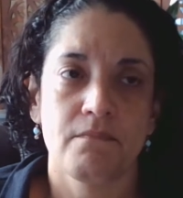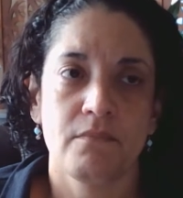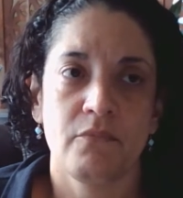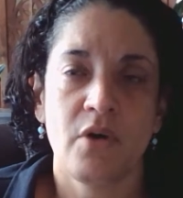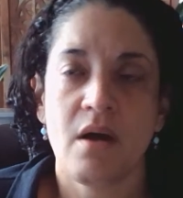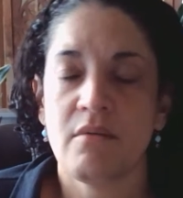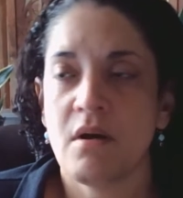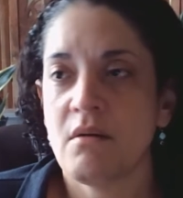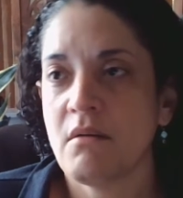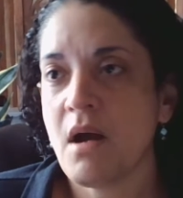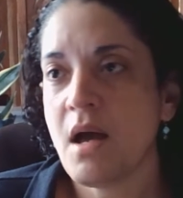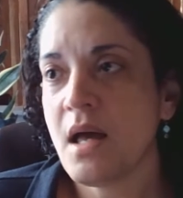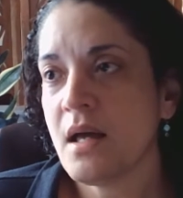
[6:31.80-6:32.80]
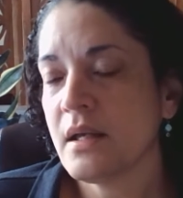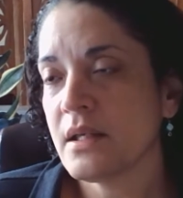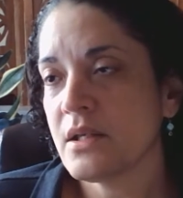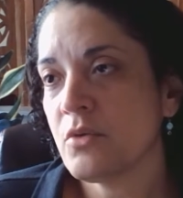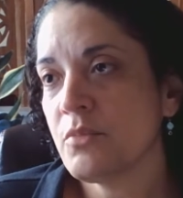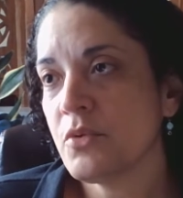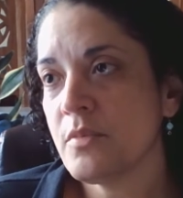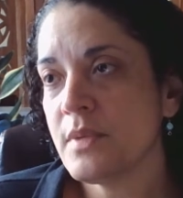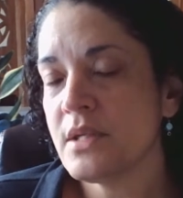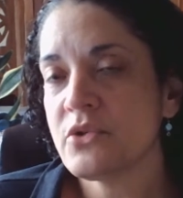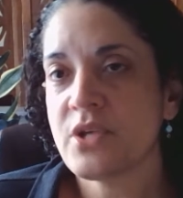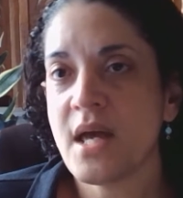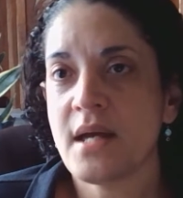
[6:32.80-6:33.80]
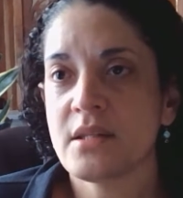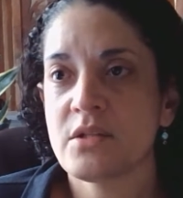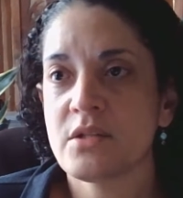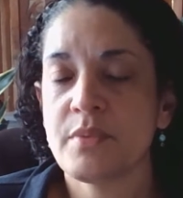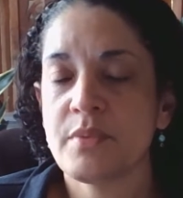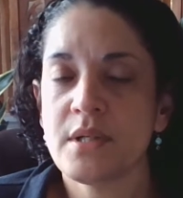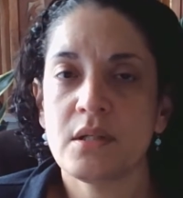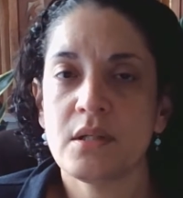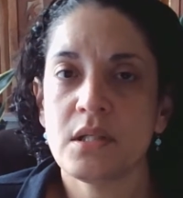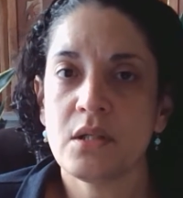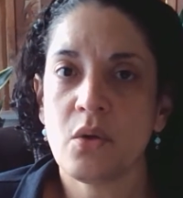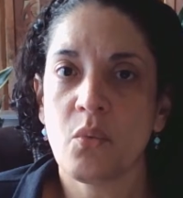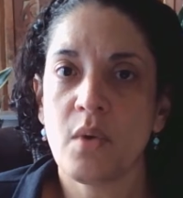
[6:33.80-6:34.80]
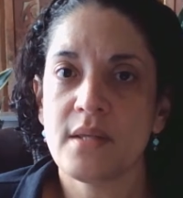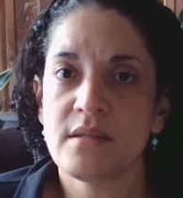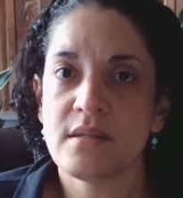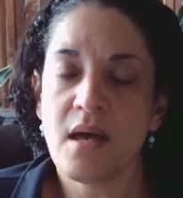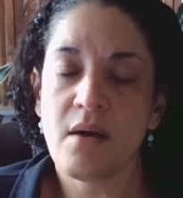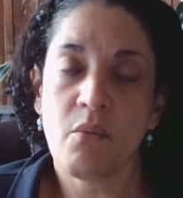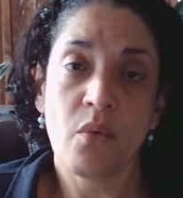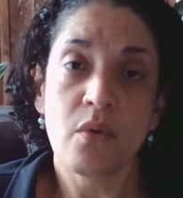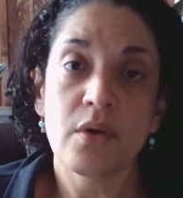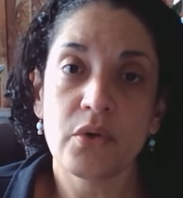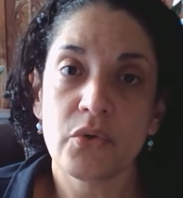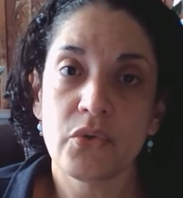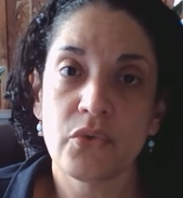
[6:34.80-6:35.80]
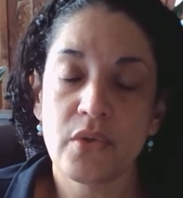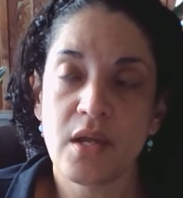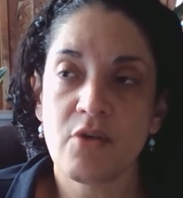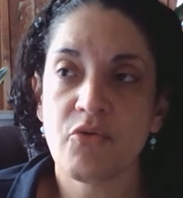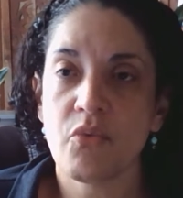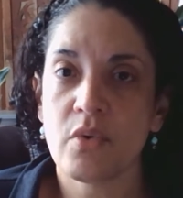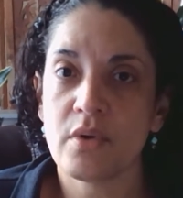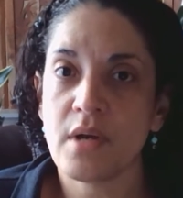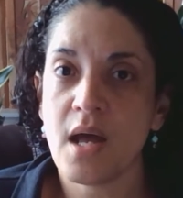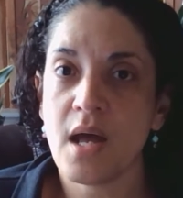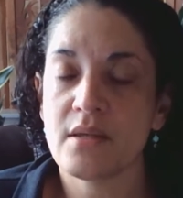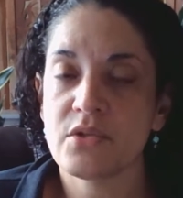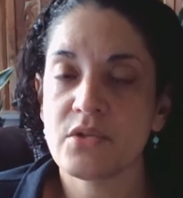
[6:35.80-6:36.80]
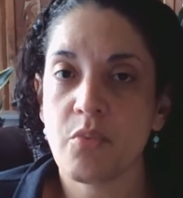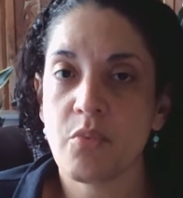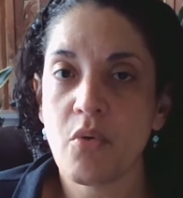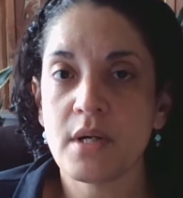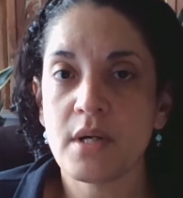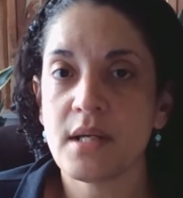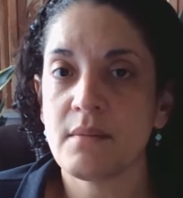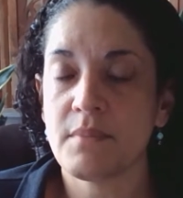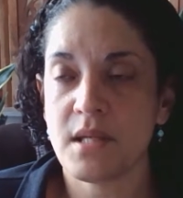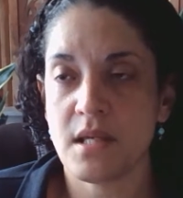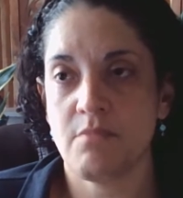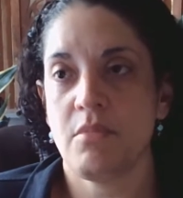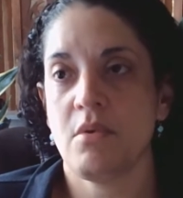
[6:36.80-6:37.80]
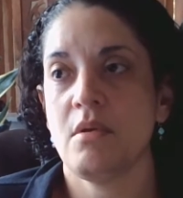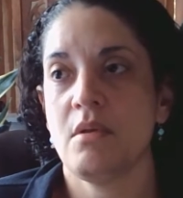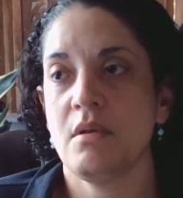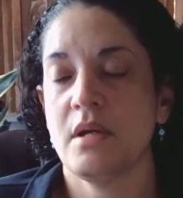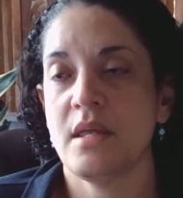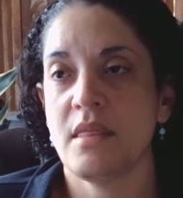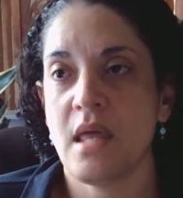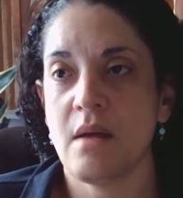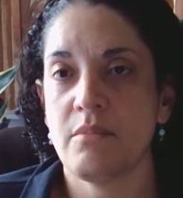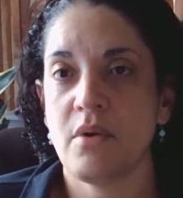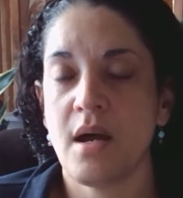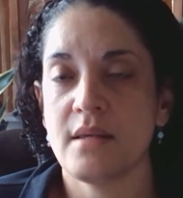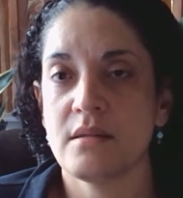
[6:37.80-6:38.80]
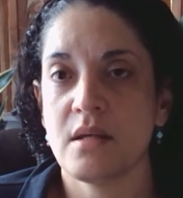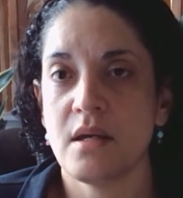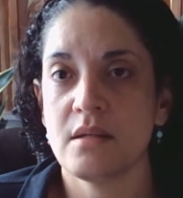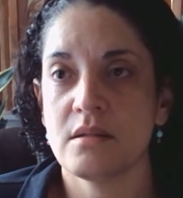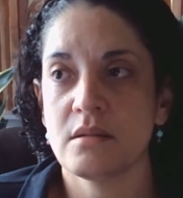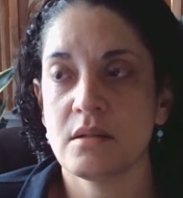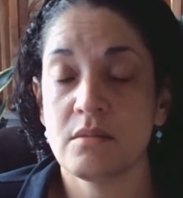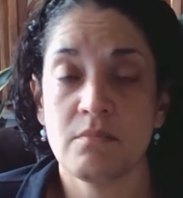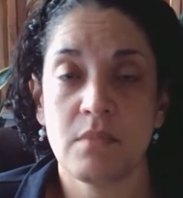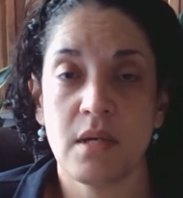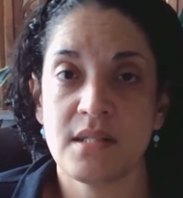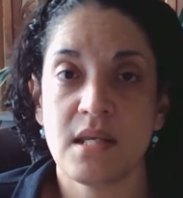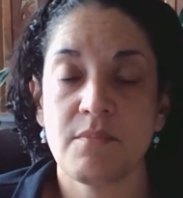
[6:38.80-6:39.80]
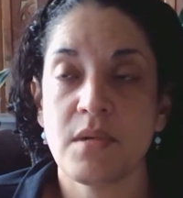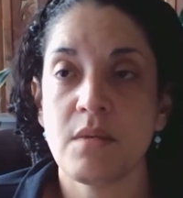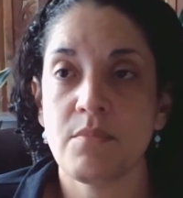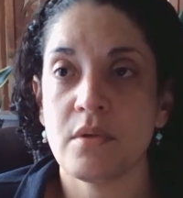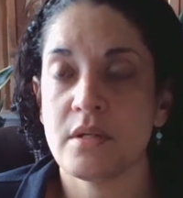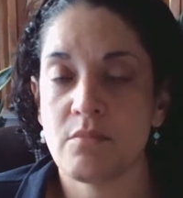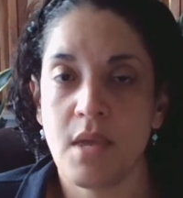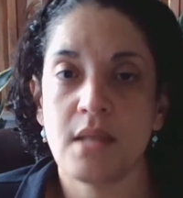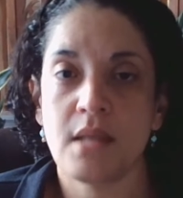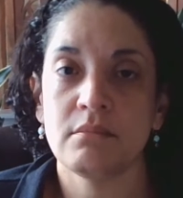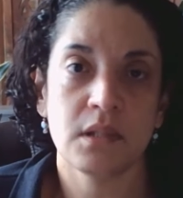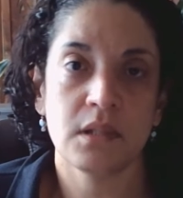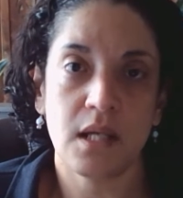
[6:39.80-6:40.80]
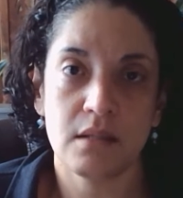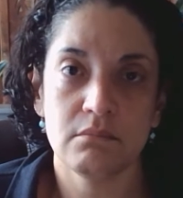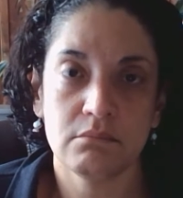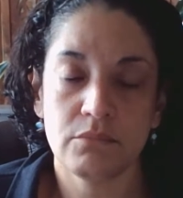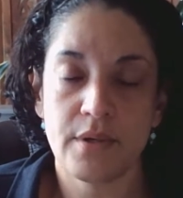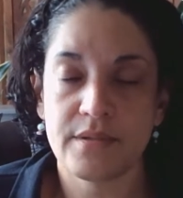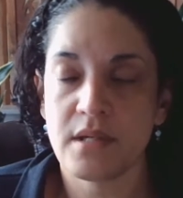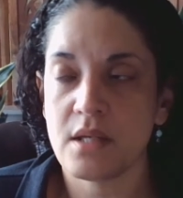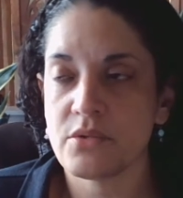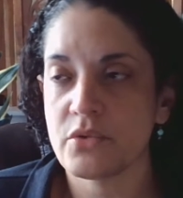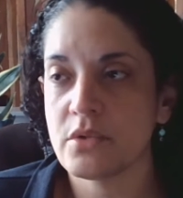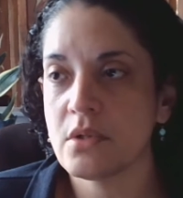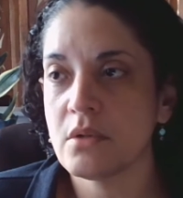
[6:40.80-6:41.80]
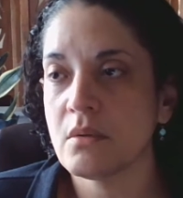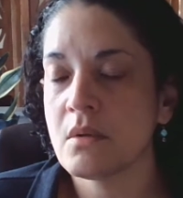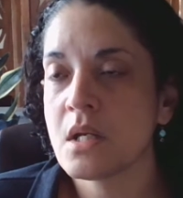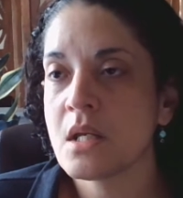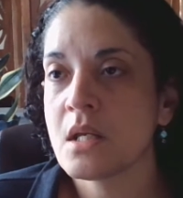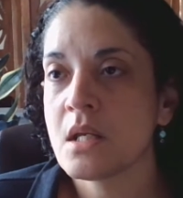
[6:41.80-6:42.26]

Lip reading: rah, rah, rah, get your boobies checked. But, you know, what's that worth if we're not supporting people in that process? Because I say people because men get breast cancer too.